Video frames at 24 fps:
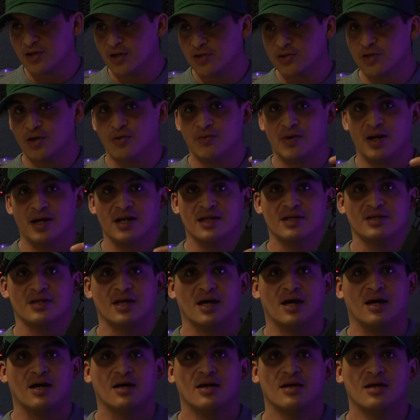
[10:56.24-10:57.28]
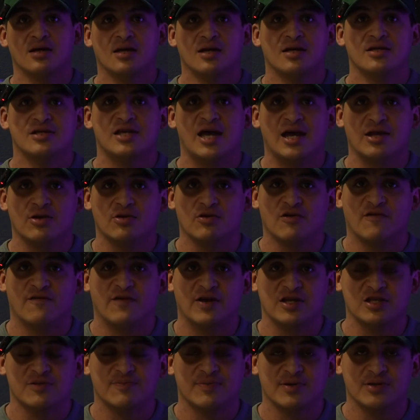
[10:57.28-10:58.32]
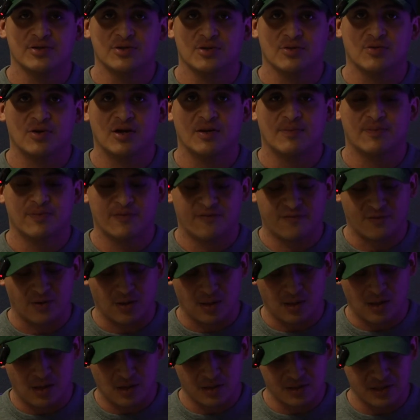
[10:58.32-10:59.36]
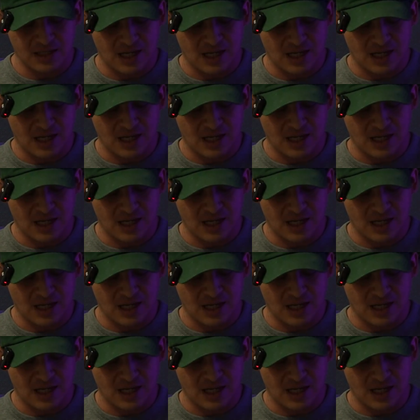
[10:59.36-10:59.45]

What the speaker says: also running the Daniel Defense pistol grip for a long